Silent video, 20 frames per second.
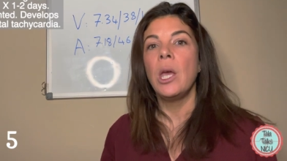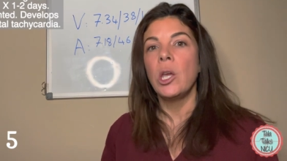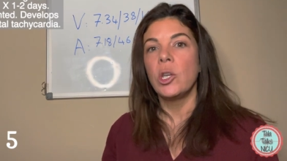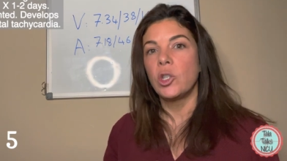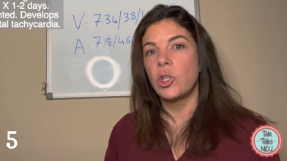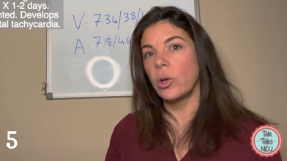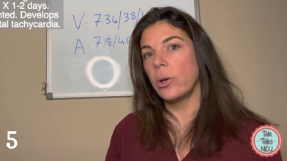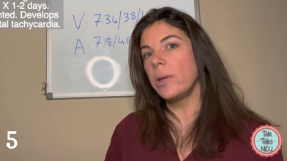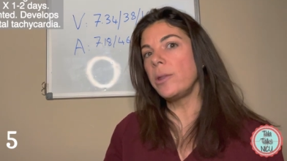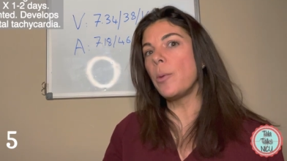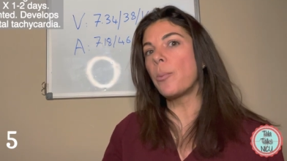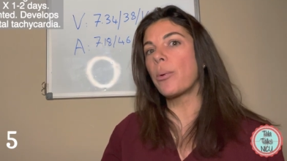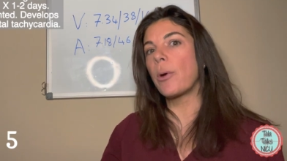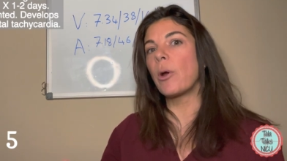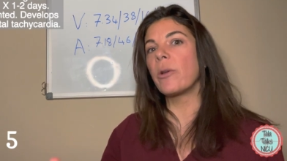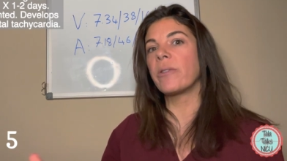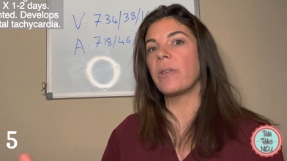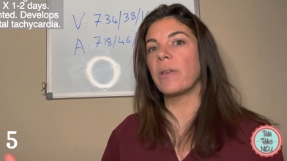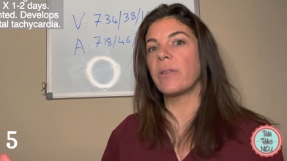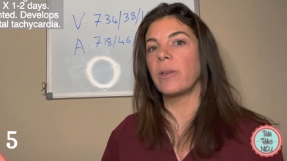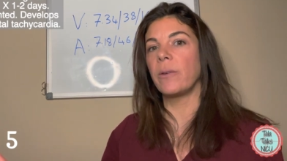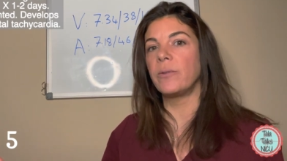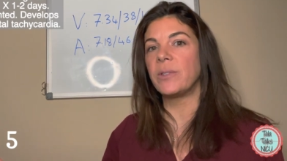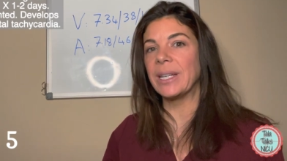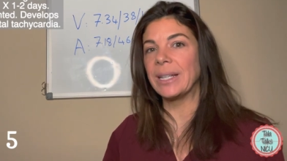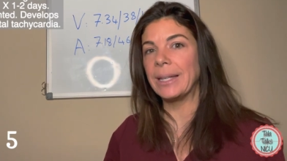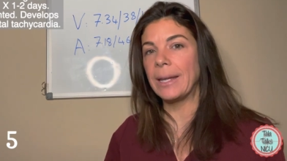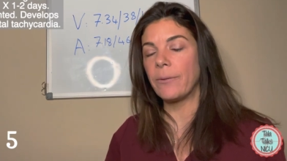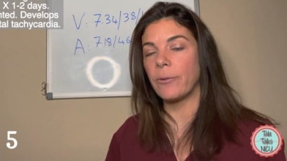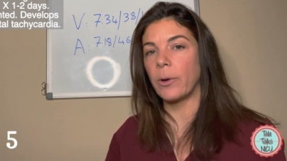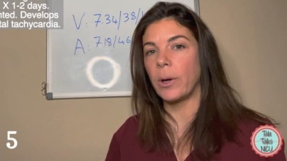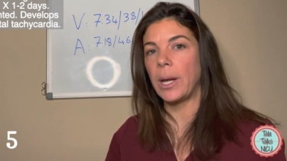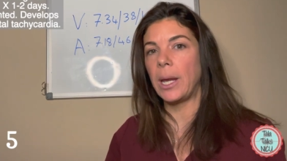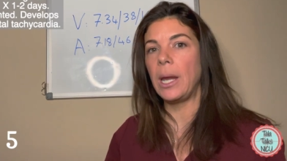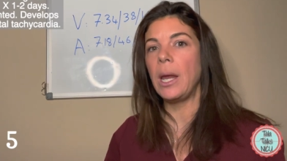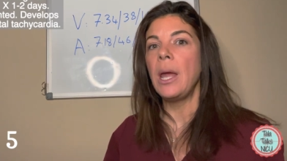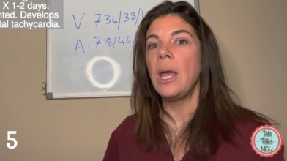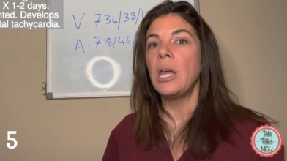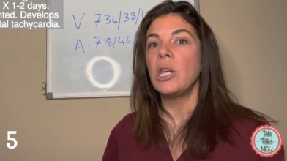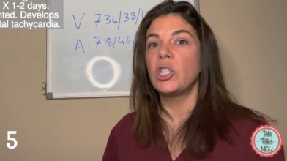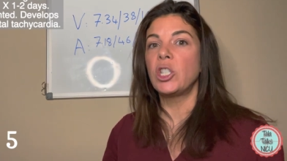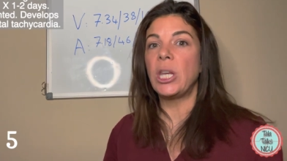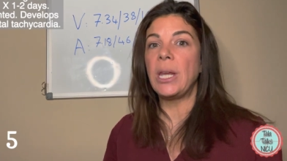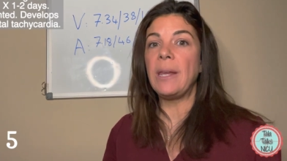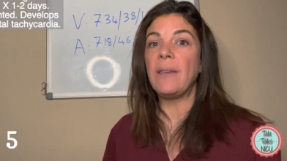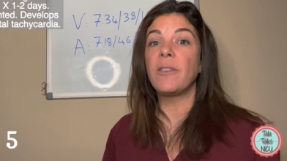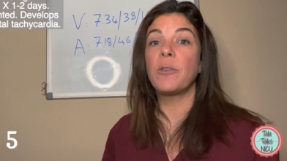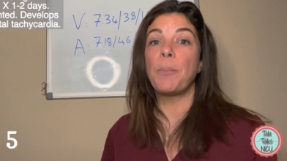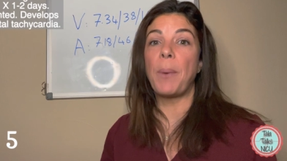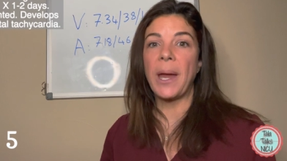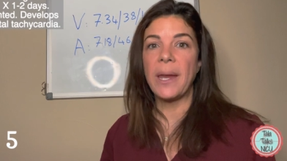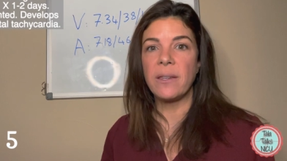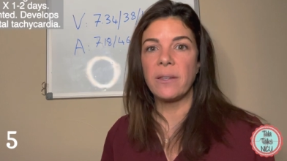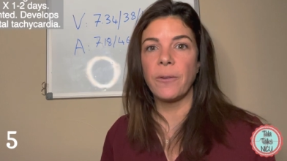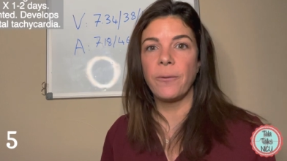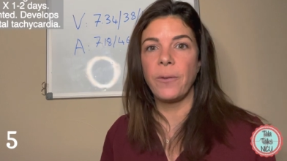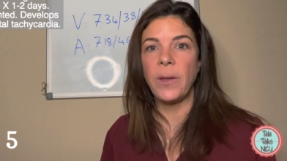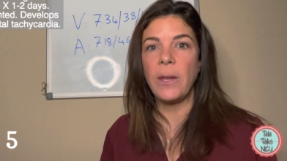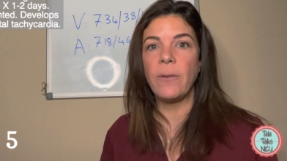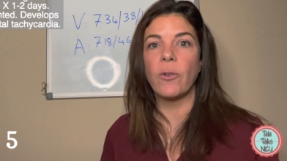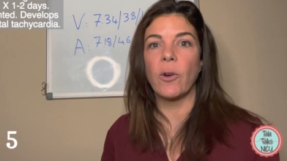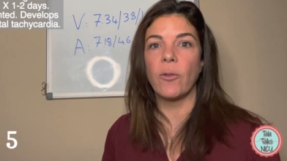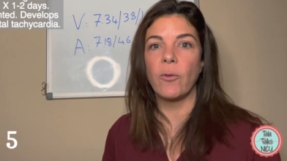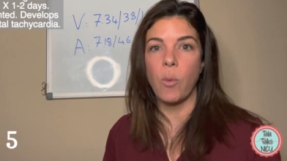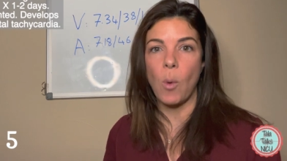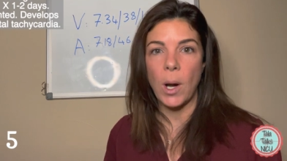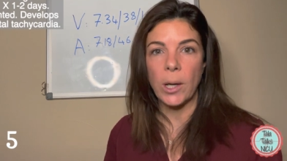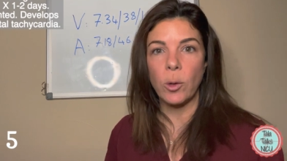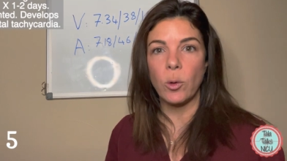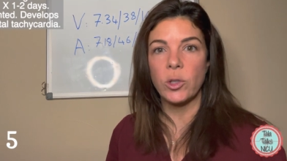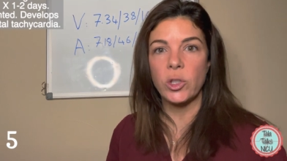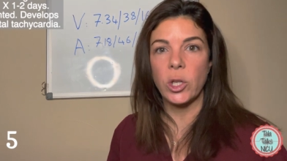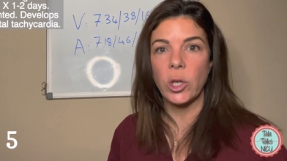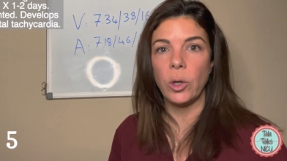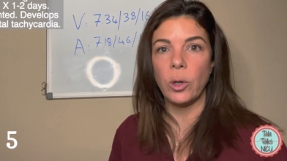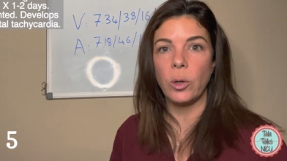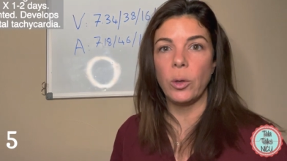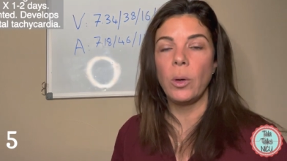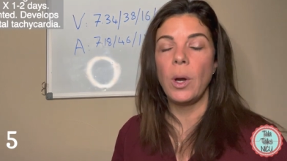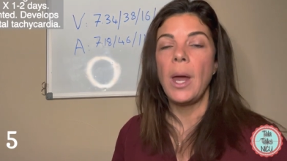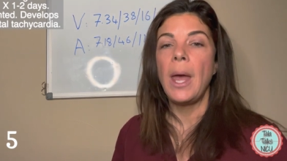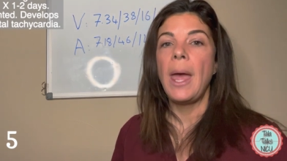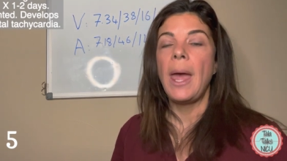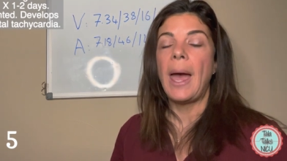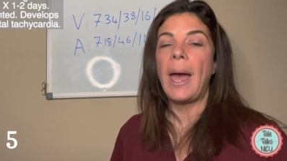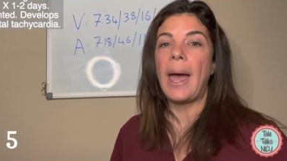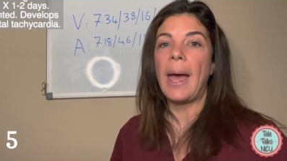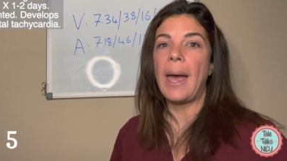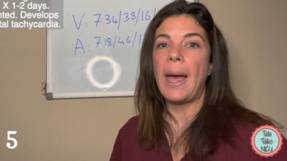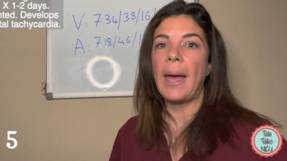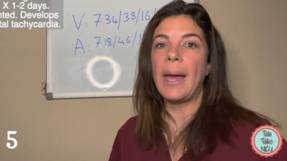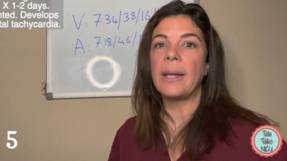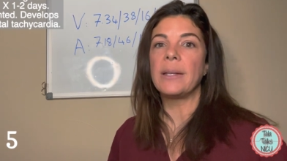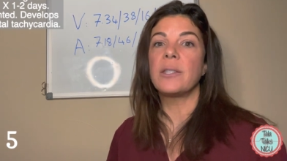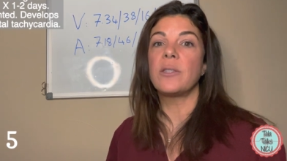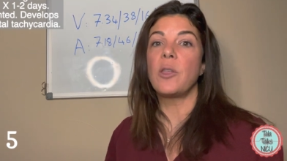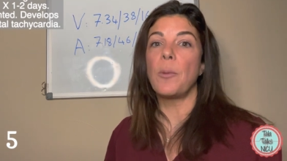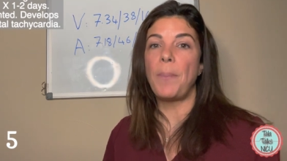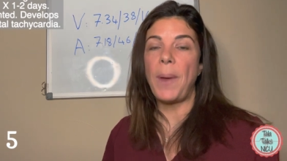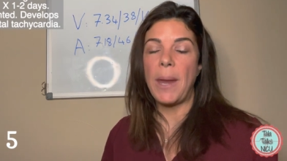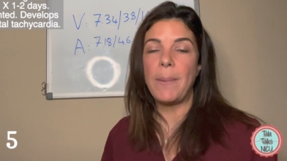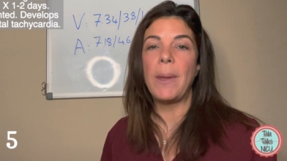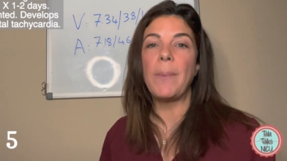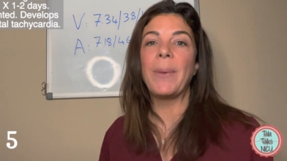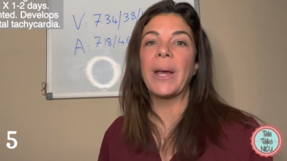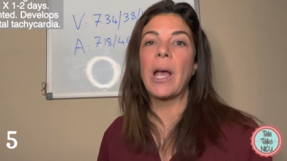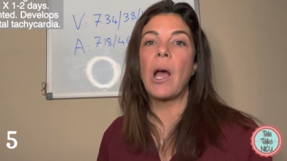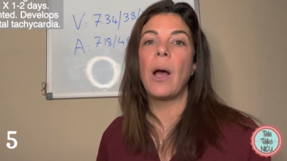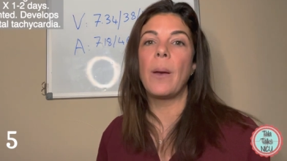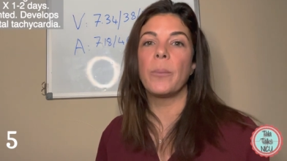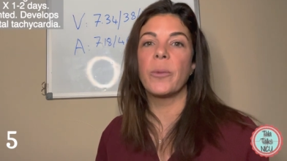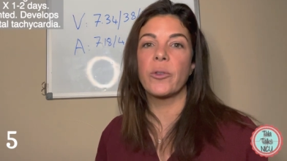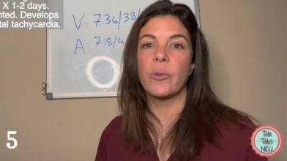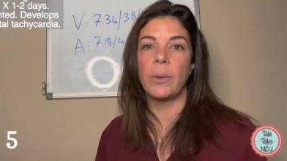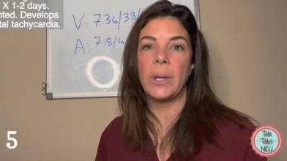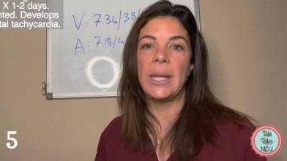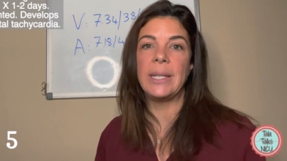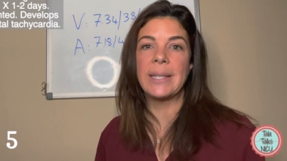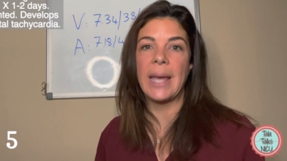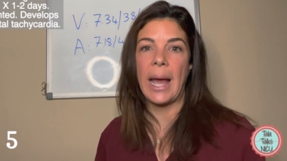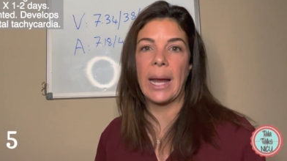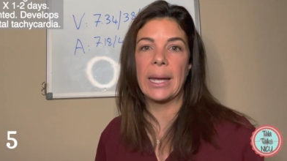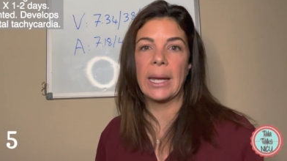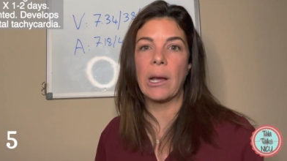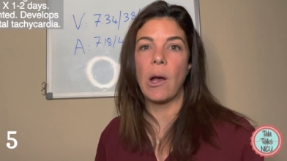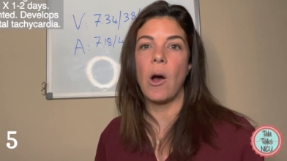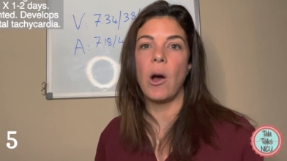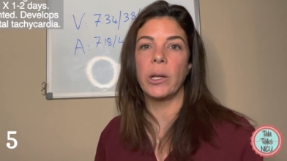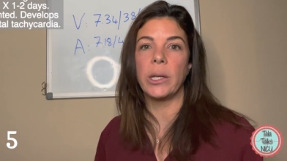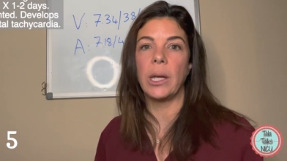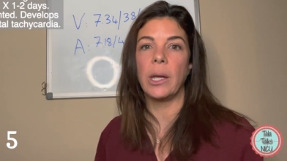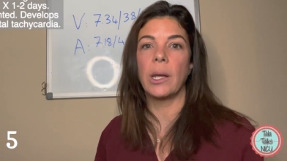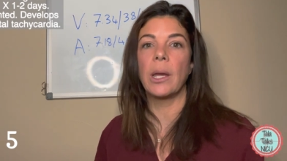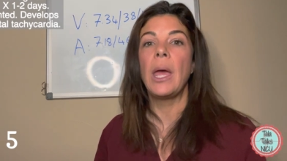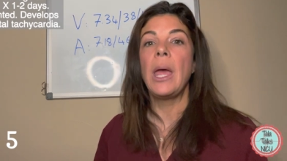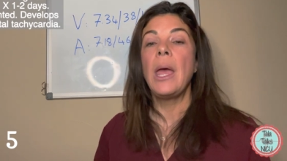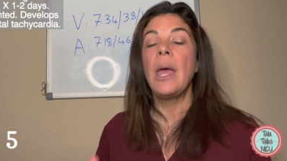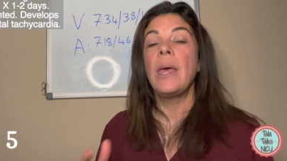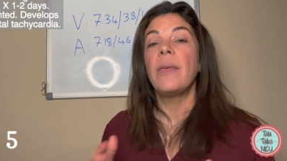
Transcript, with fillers: During the process of delivery, she spikes a fever of one oh two and the baby becomes really tachycardic.